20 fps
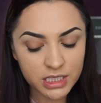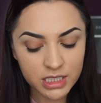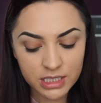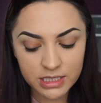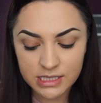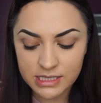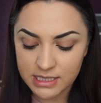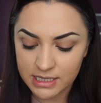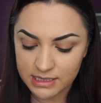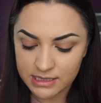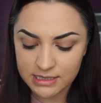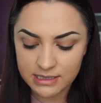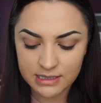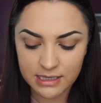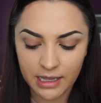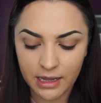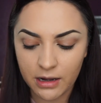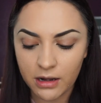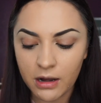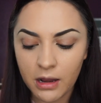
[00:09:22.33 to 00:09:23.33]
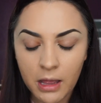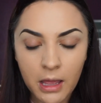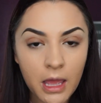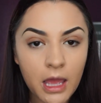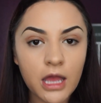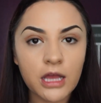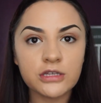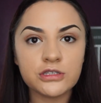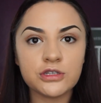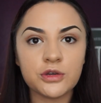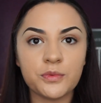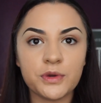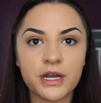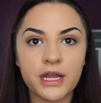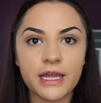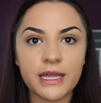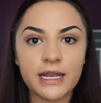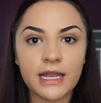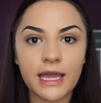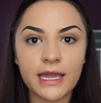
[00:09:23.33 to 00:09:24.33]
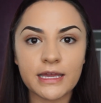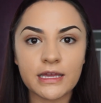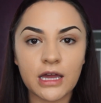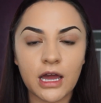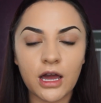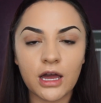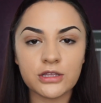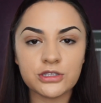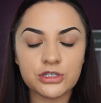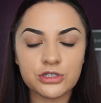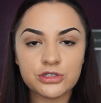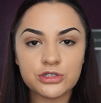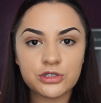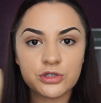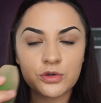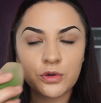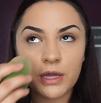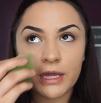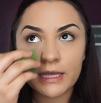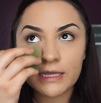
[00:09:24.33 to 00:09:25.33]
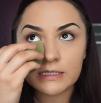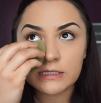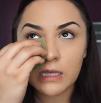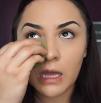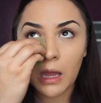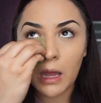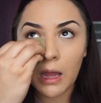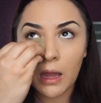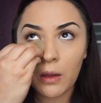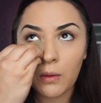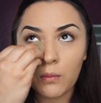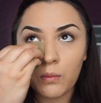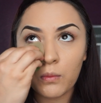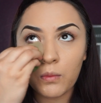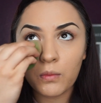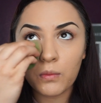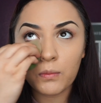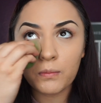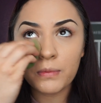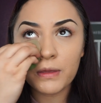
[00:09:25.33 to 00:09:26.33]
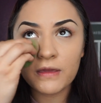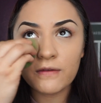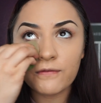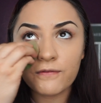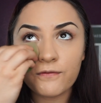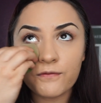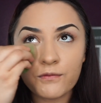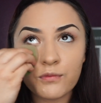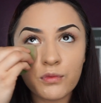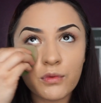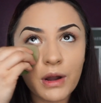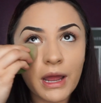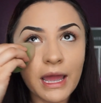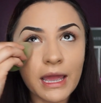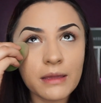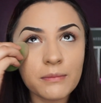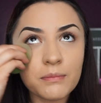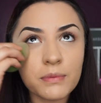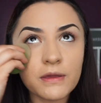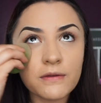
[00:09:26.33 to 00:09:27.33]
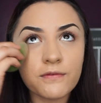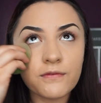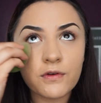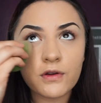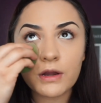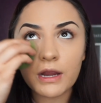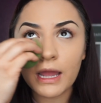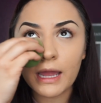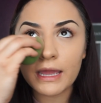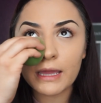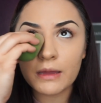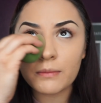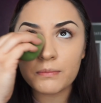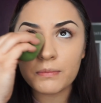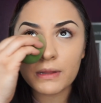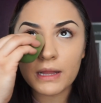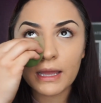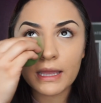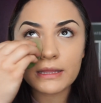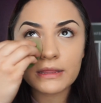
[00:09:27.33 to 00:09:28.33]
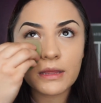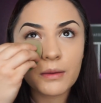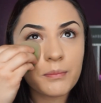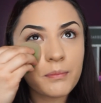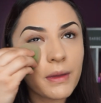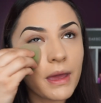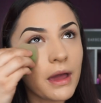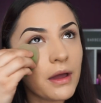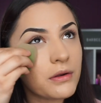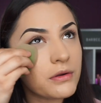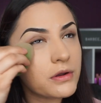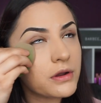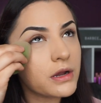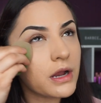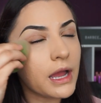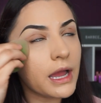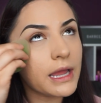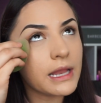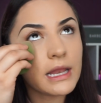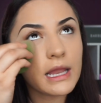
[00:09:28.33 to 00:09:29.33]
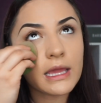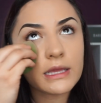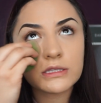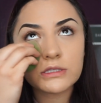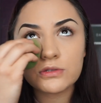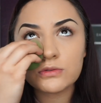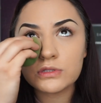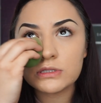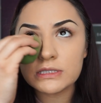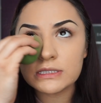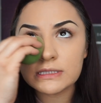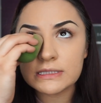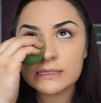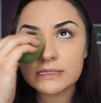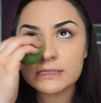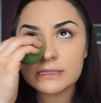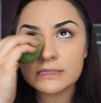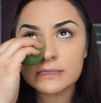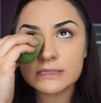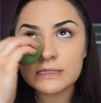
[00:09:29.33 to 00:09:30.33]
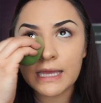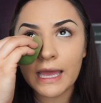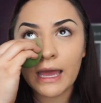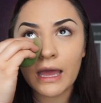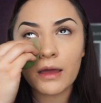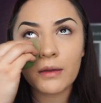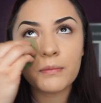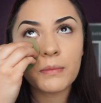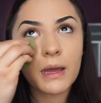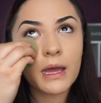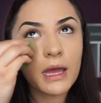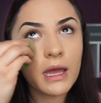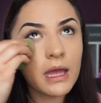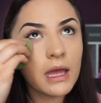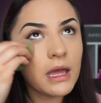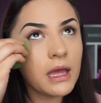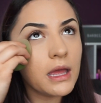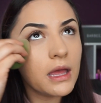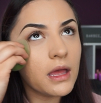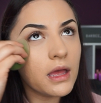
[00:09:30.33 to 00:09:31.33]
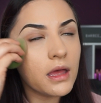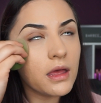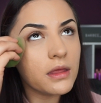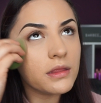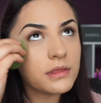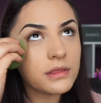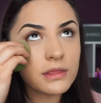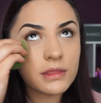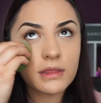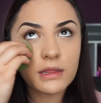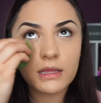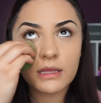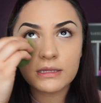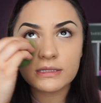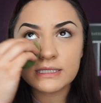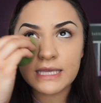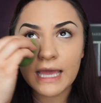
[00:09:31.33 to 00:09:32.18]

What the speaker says: sits there. So what I like to do is right before I apply the powder, I like to tap the